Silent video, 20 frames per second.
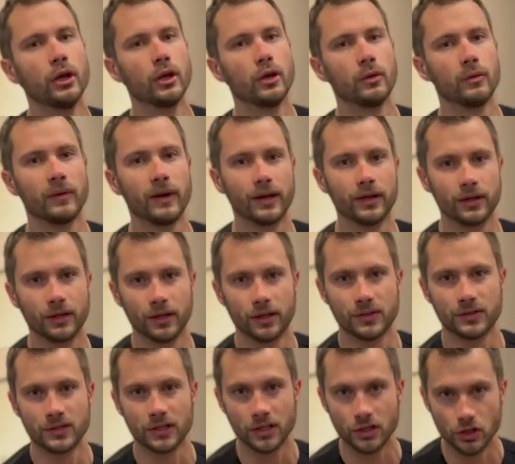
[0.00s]

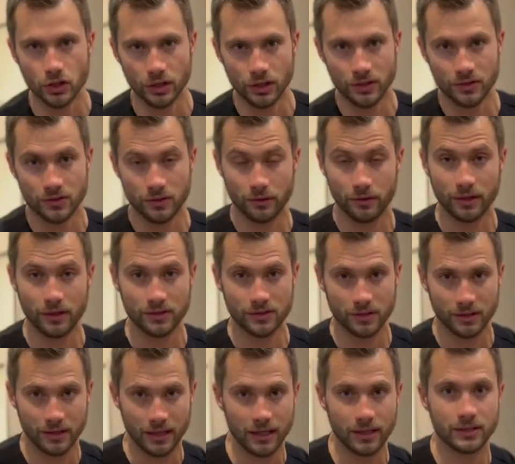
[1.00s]
redness, itchiness, or things like
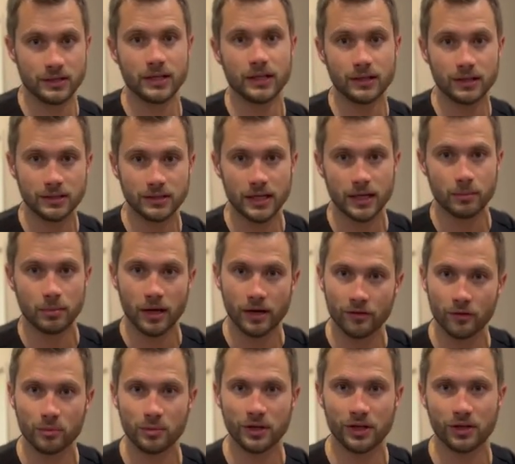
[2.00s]
that, take the tape off
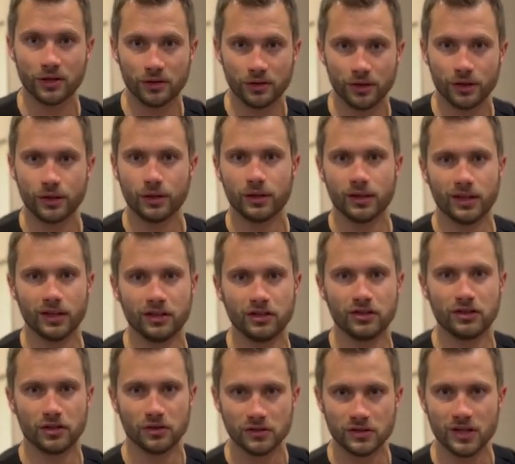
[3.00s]
immediately and
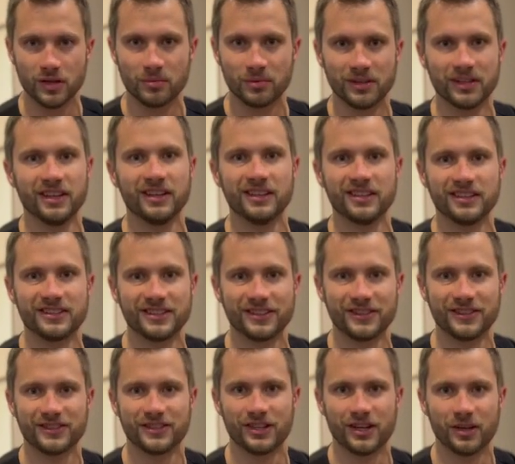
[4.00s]
don't tape again until you
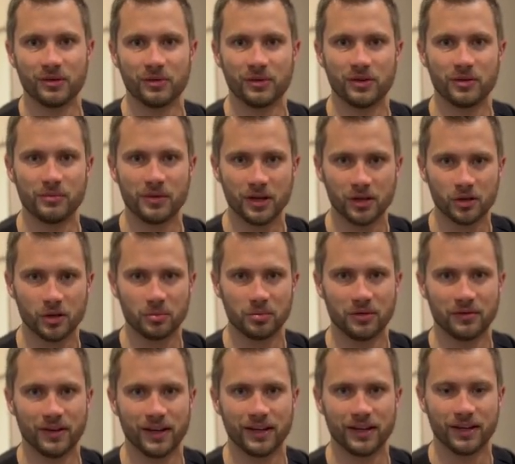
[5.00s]
talk with your medical
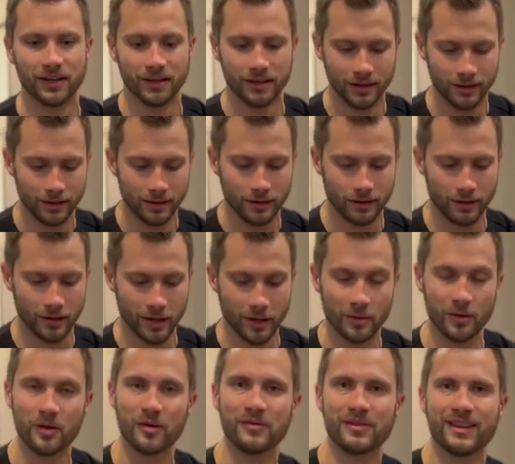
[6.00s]
provider. I
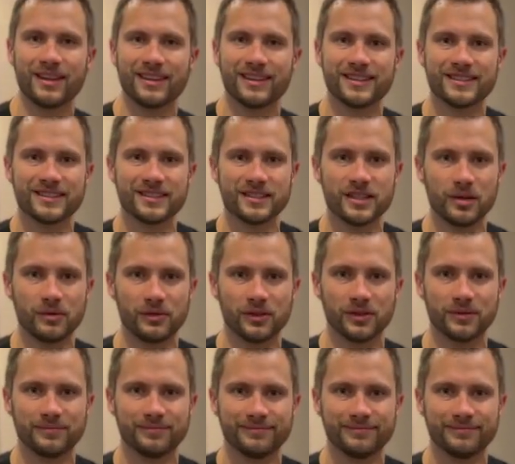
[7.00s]
hope that this is helpful.